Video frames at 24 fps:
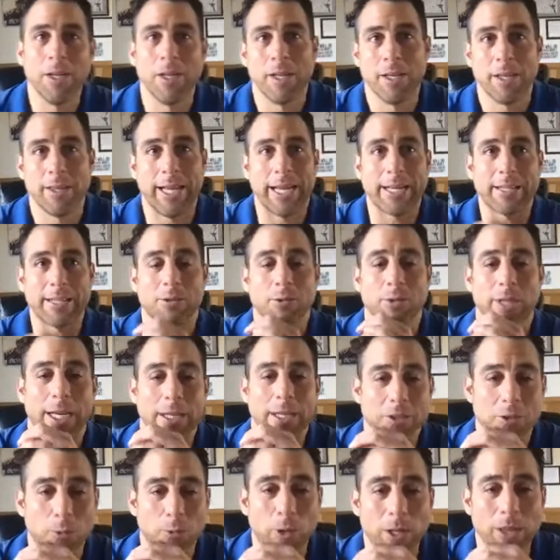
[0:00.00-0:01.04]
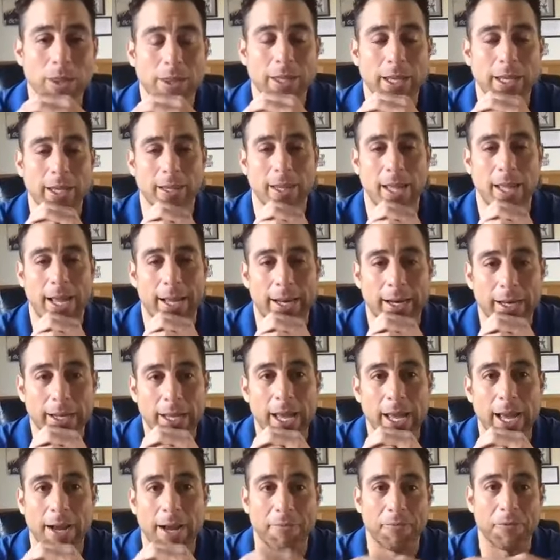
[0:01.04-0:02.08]
that's one thing that,
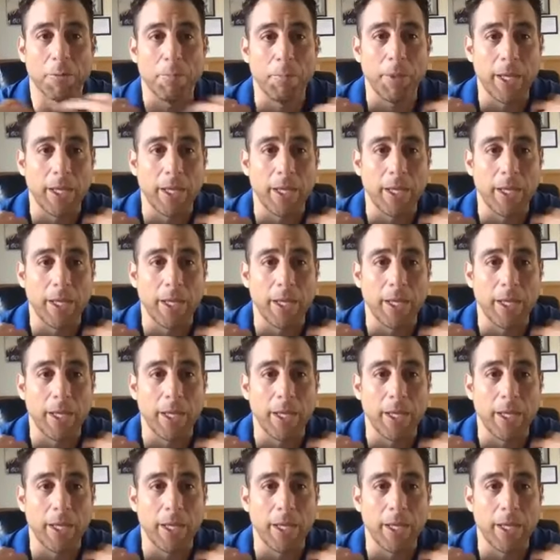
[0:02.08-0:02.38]
for me,